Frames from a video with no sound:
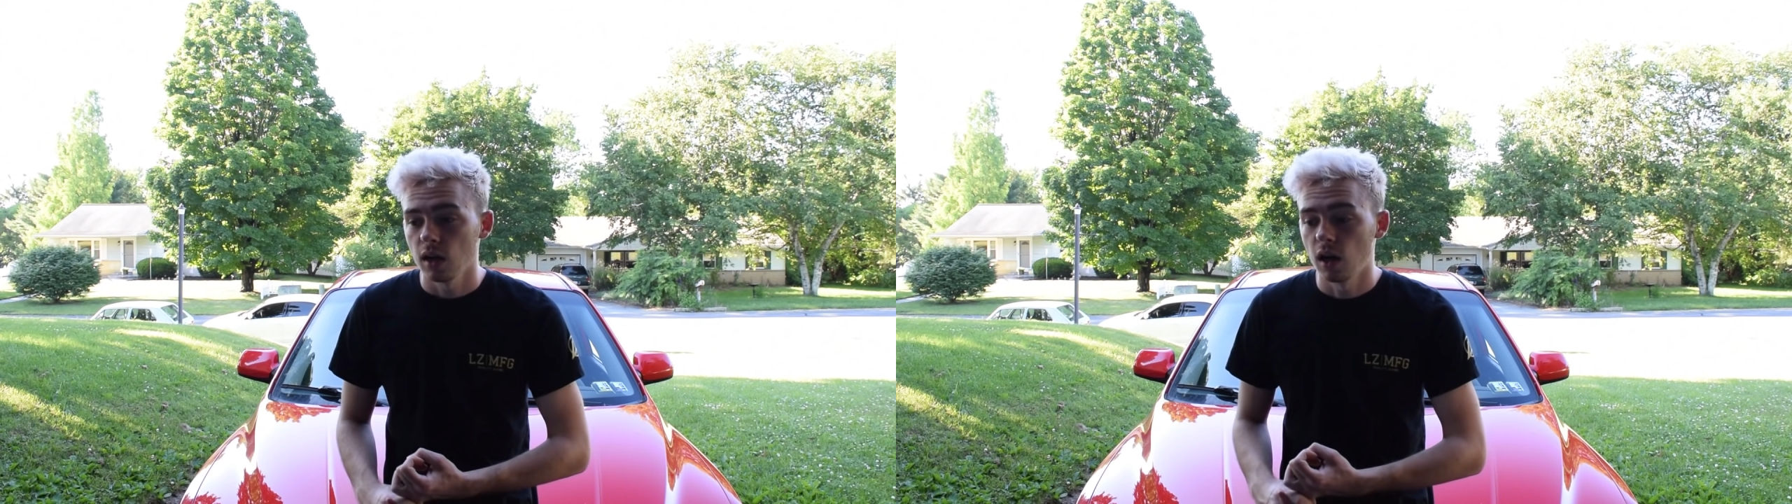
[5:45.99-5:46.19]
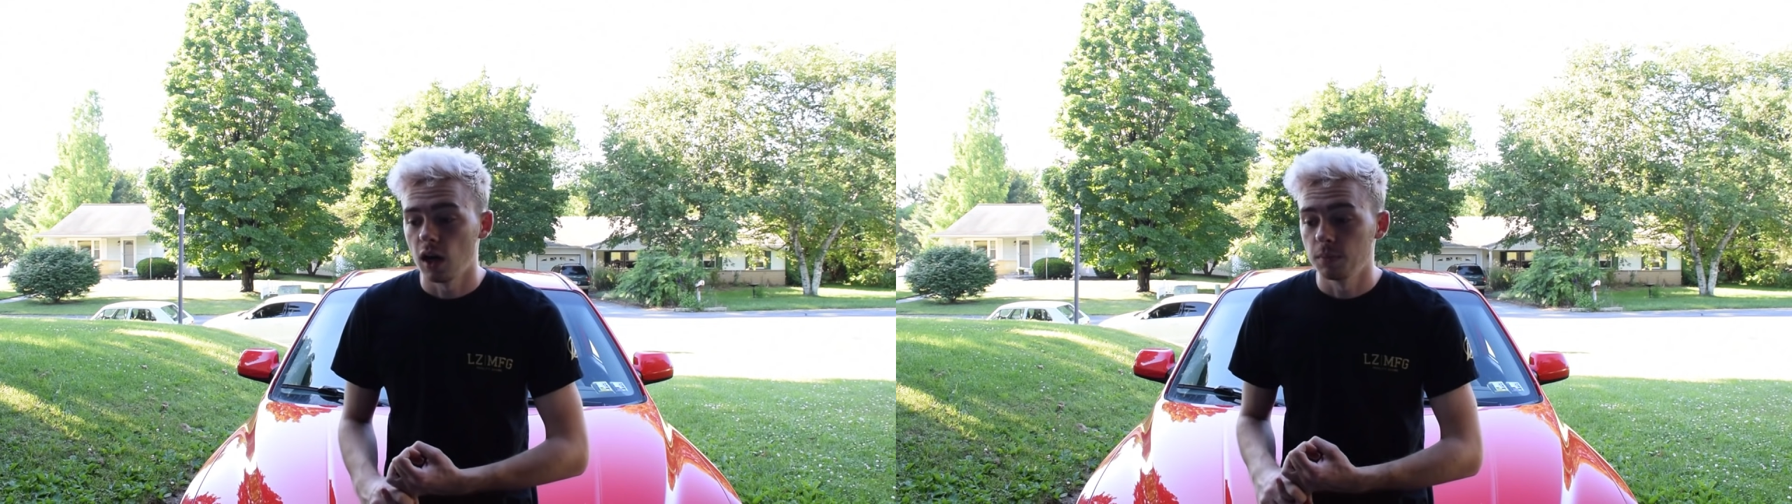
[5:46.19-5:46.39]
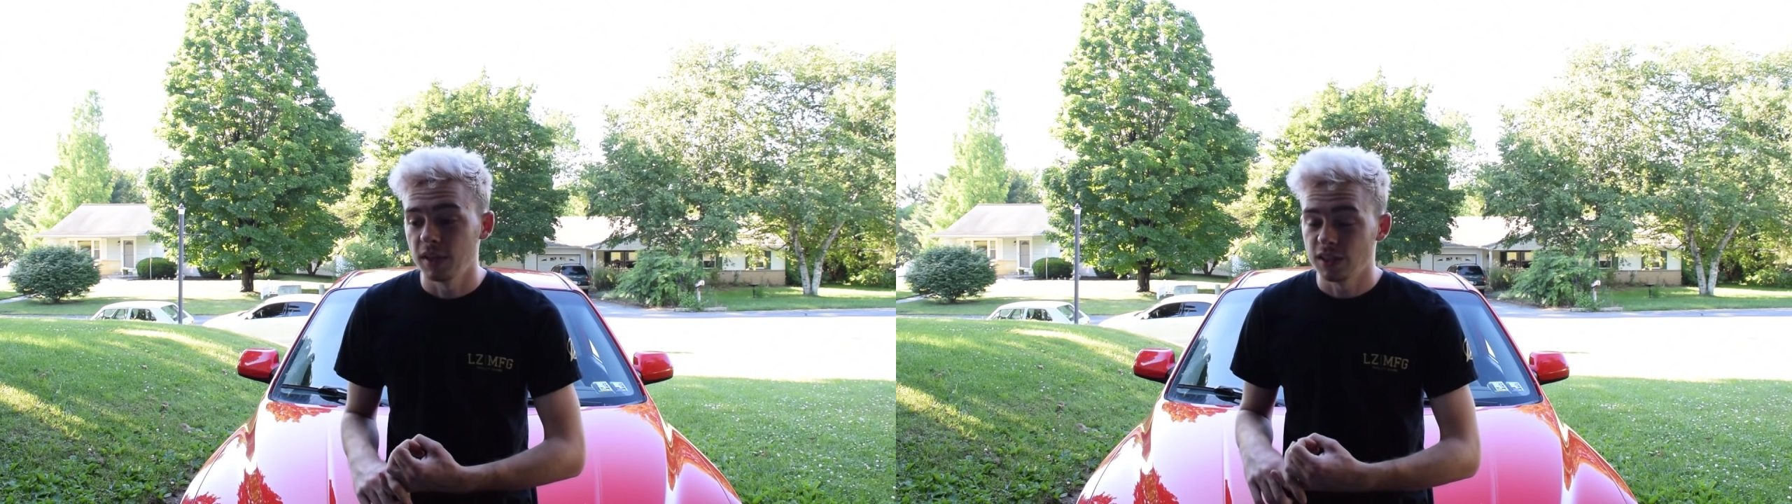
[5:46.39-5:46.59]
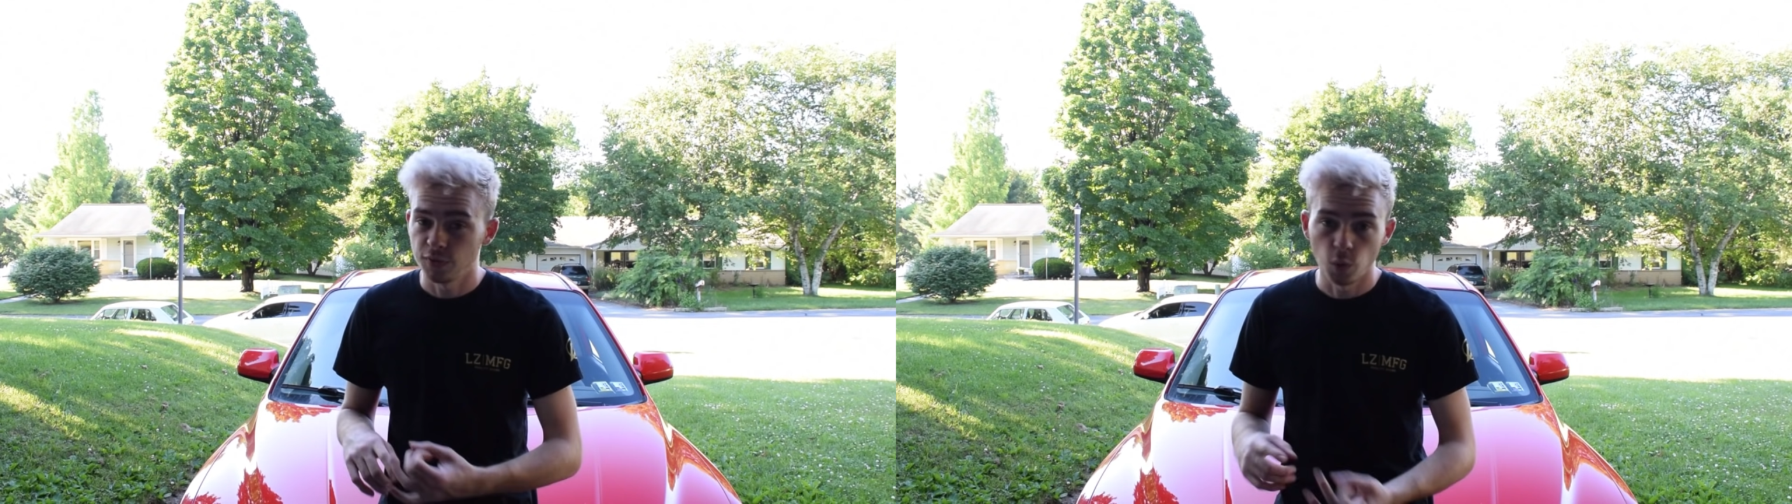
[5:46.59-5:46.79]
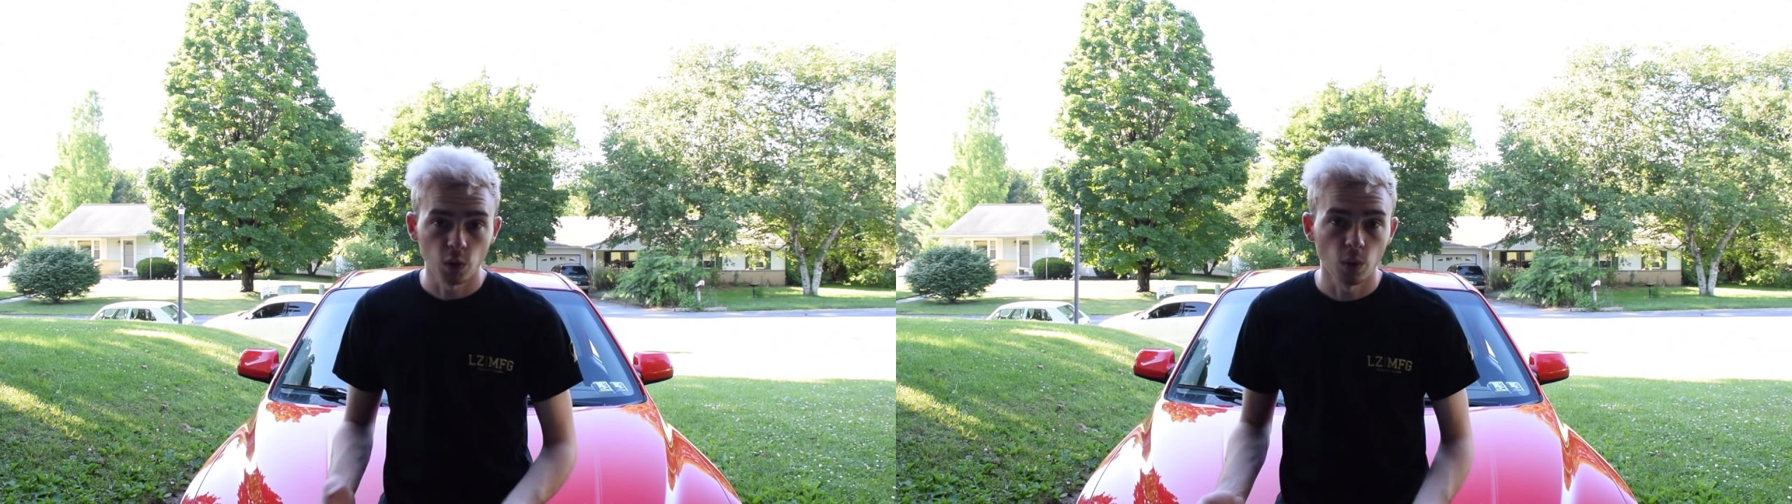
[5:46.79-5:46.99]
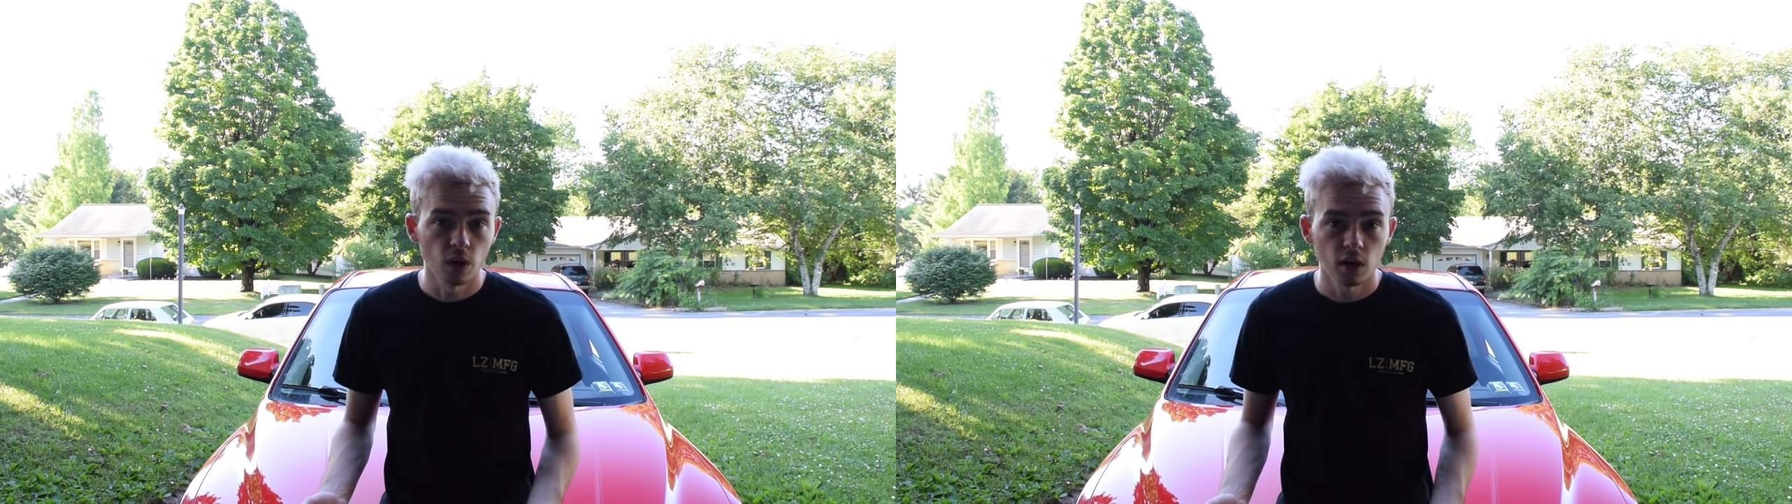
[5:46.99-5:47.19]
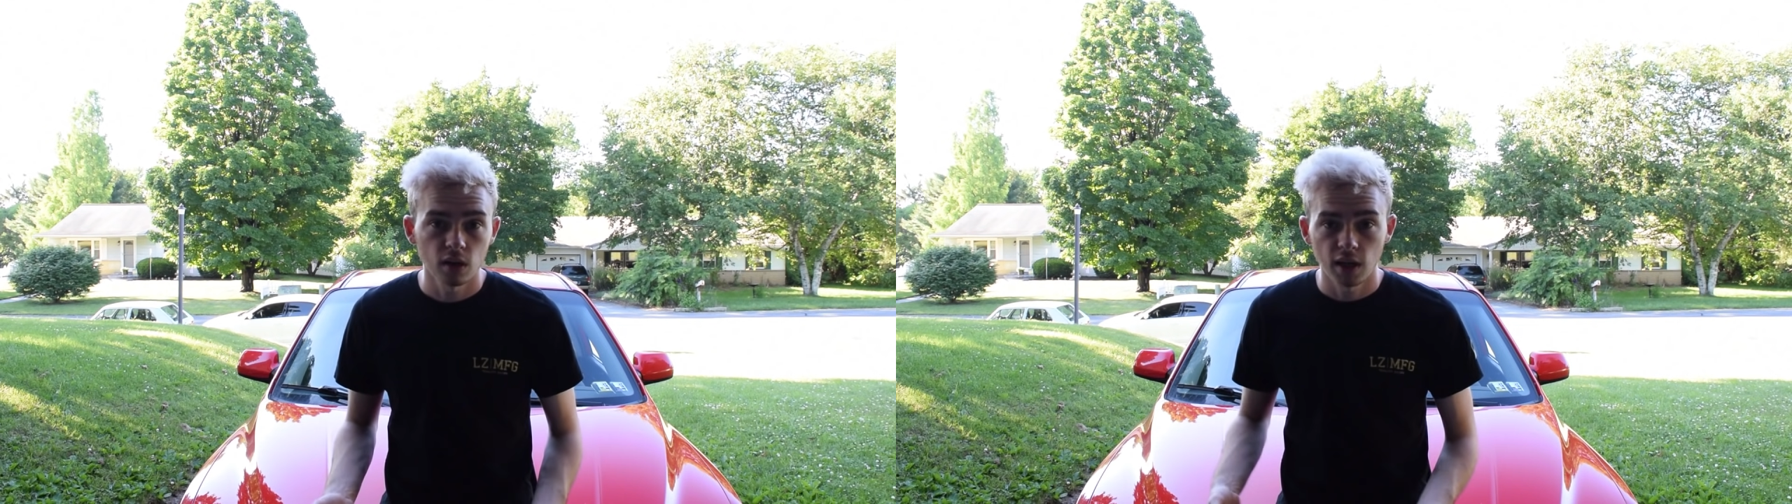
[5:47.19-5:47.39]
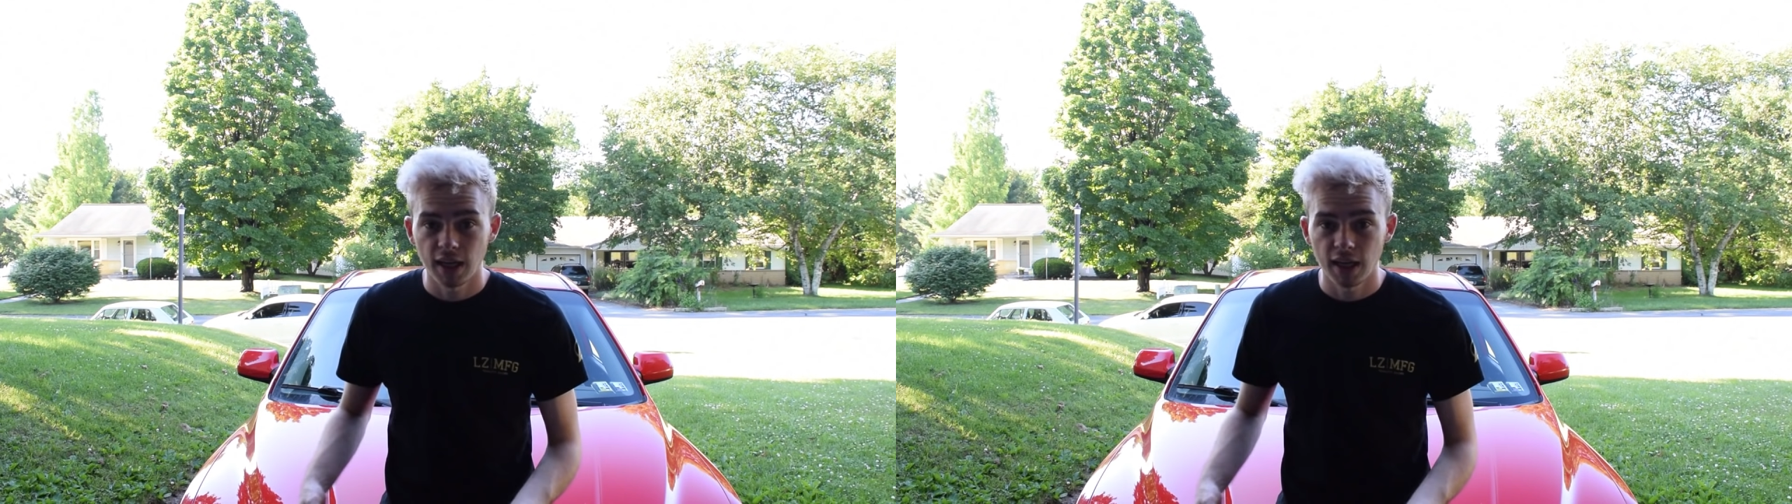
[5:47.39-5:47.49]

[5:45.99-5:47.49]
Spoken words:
it's 4-door,